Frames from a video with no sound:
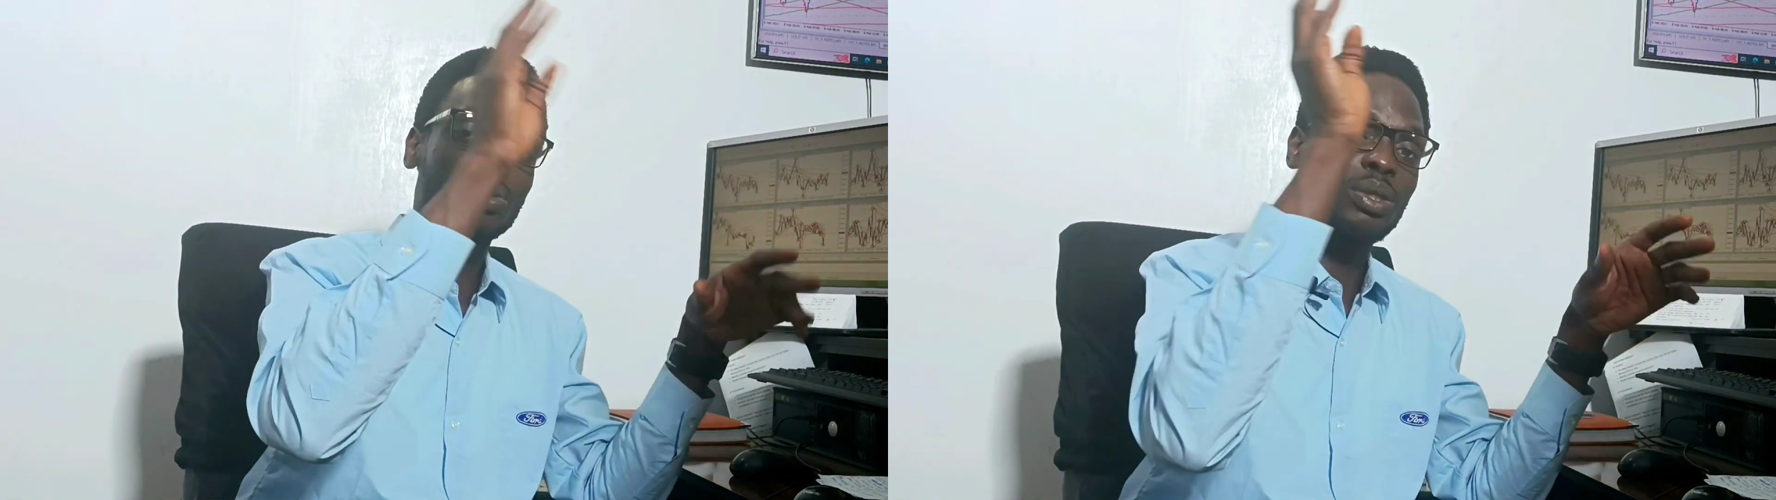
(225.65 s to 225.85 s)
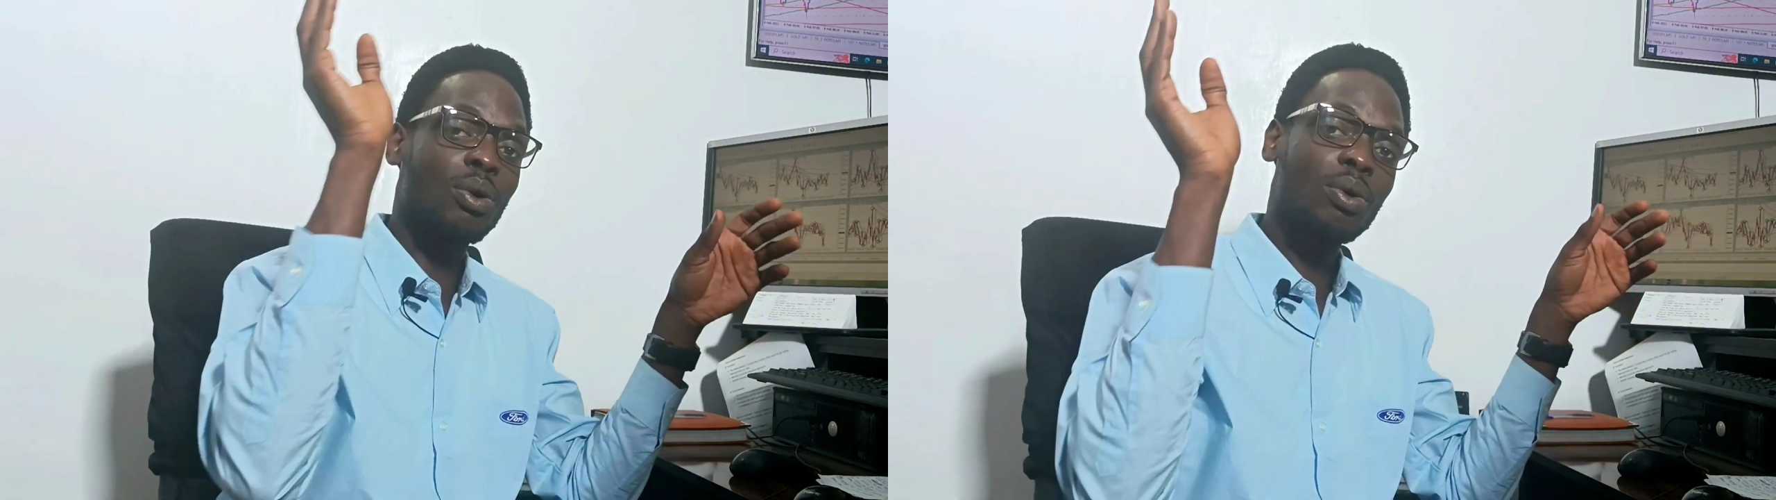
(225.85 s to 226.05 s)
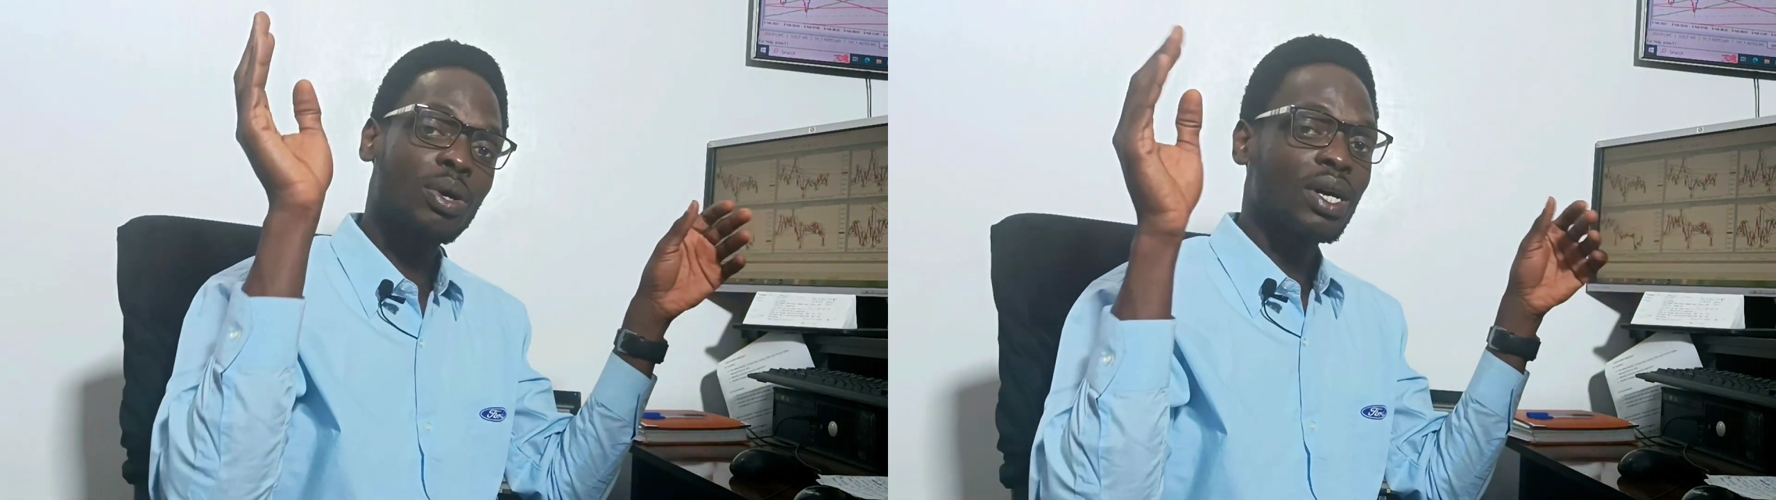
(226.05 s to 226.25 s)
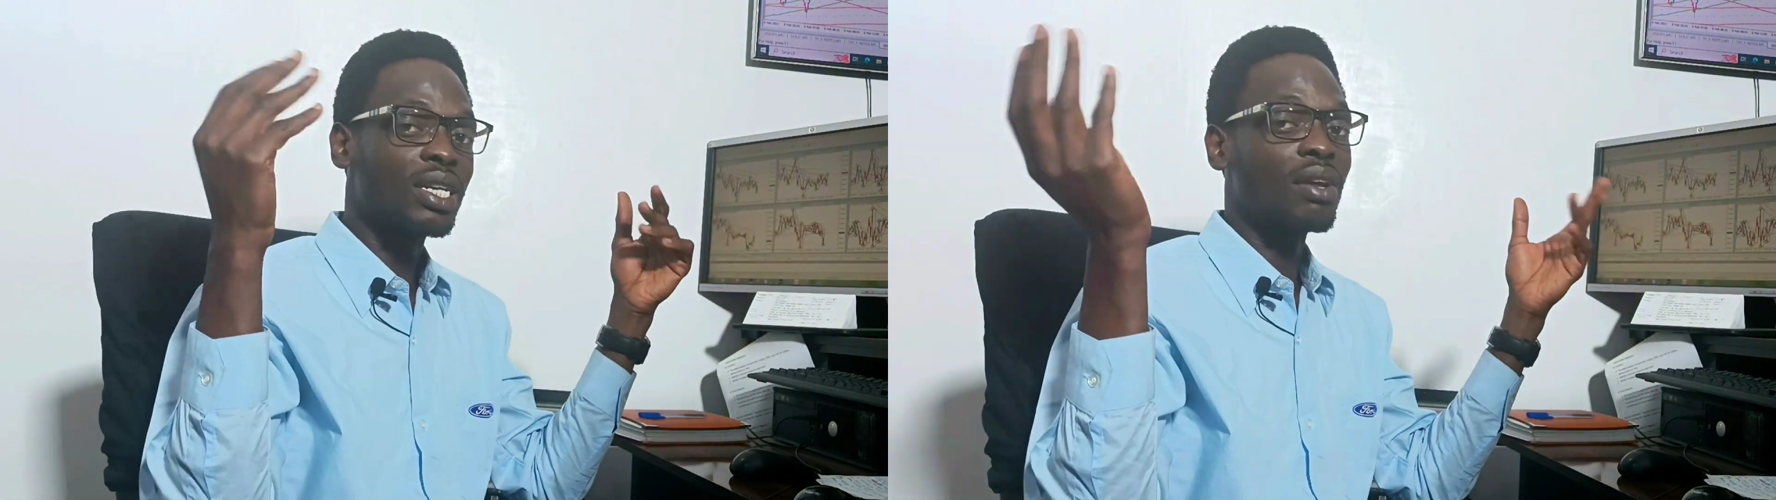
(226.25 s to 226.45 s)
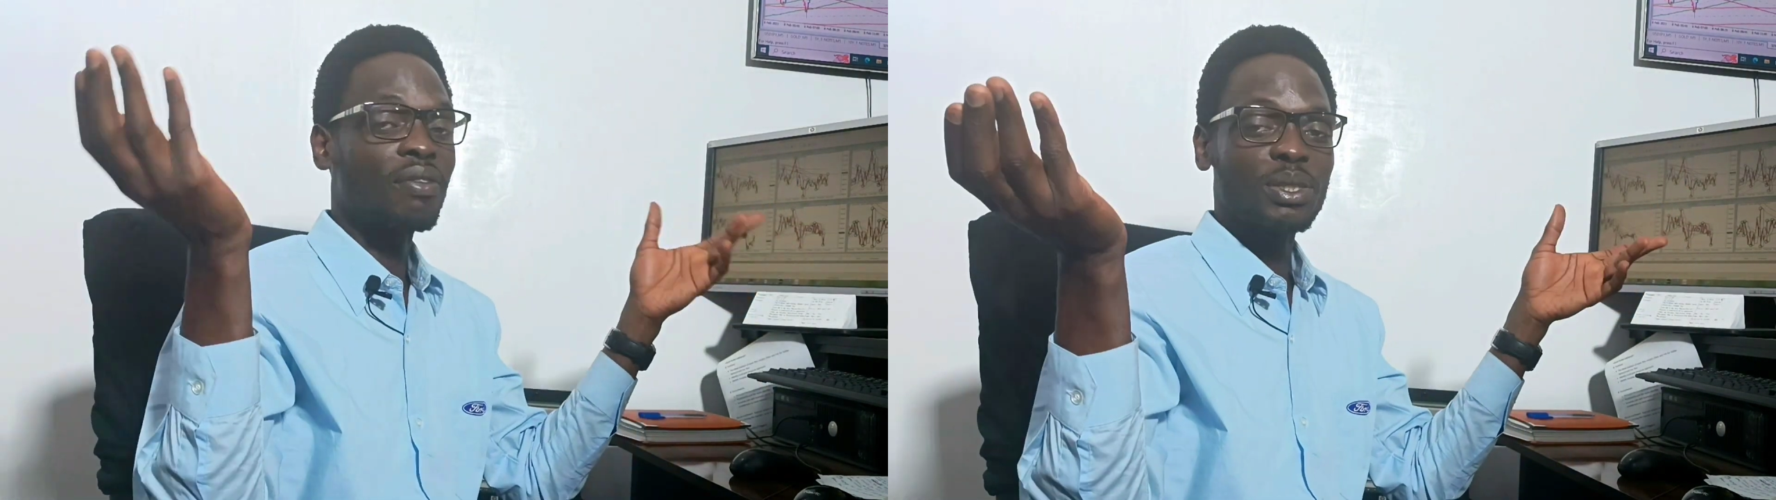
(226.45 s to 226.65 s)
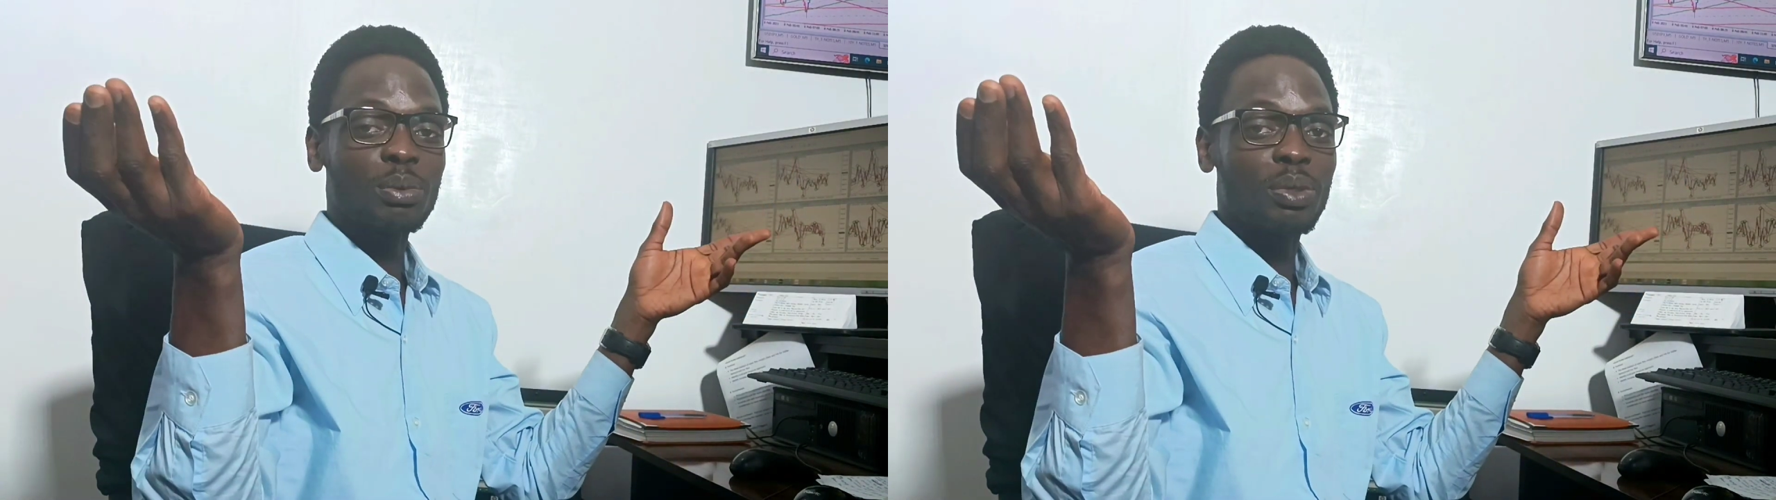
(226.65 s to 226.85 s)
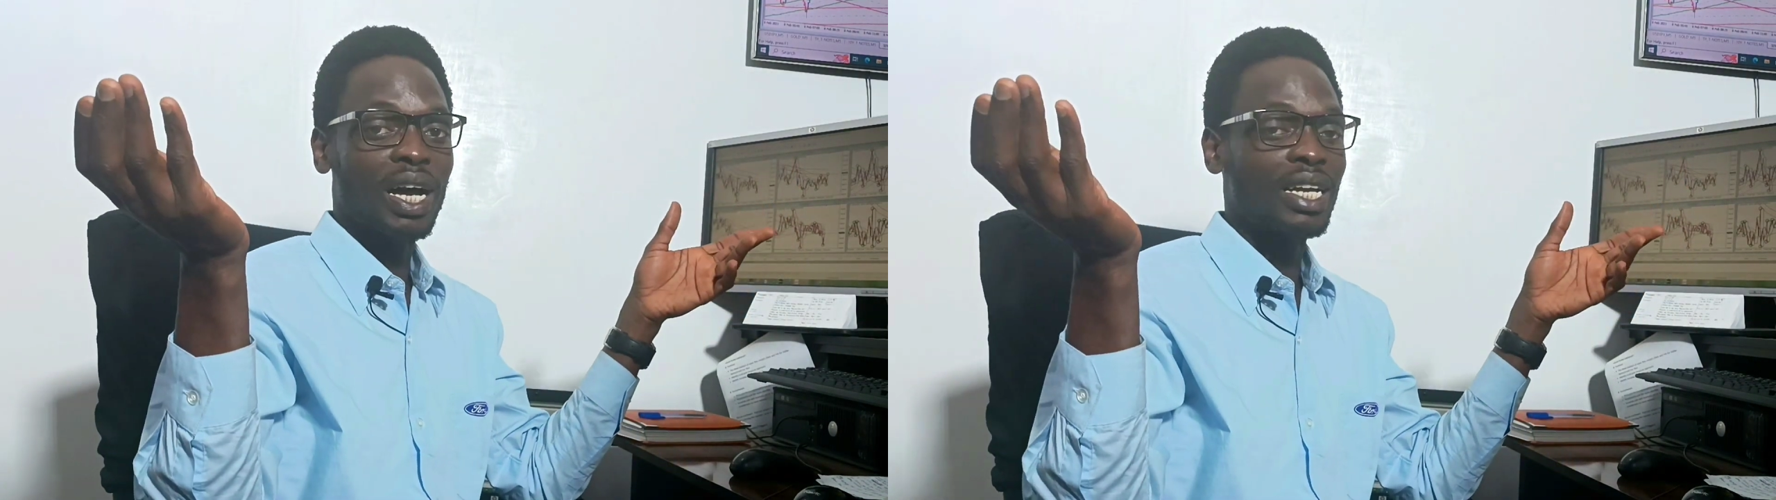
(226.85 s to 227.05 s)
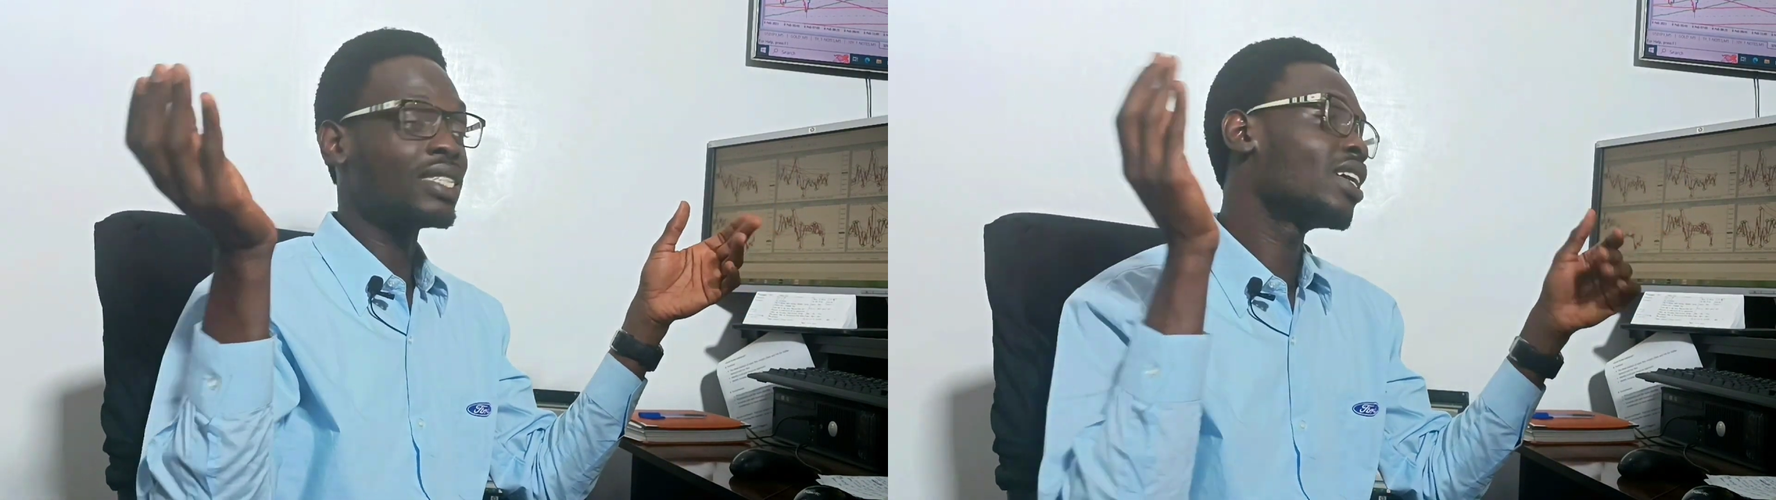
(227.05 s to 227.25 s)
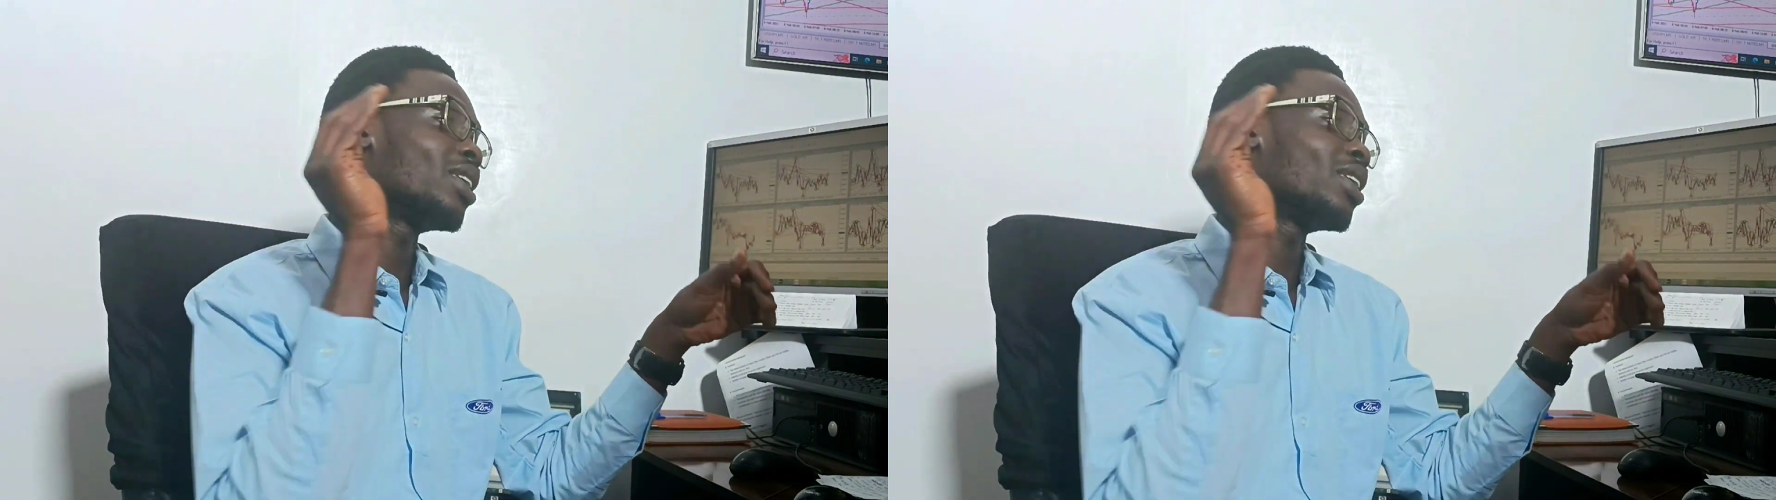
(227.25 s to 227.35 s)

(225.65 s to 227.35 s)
go, leaving you behind.